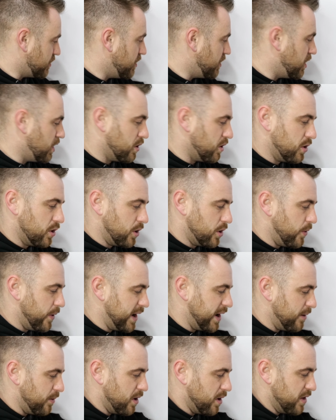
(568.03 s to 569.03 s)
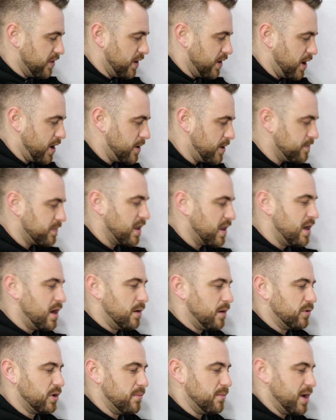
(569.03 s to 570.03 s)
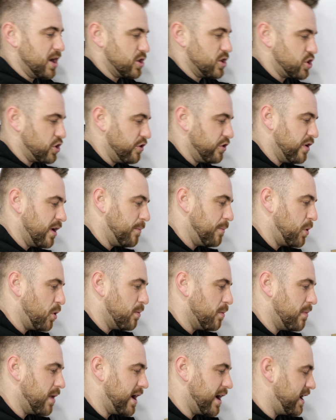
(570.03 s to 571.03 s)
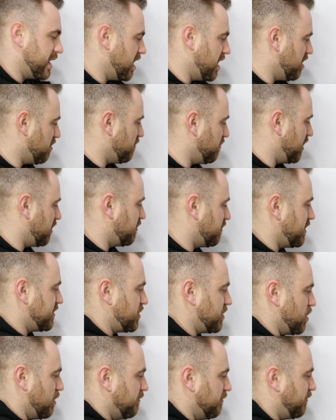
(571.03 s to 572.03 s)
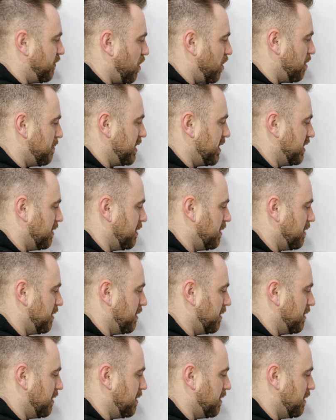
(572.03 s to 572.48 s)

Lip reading: they're not going to go anywhere there. I'm going to make sure I put my reel return form in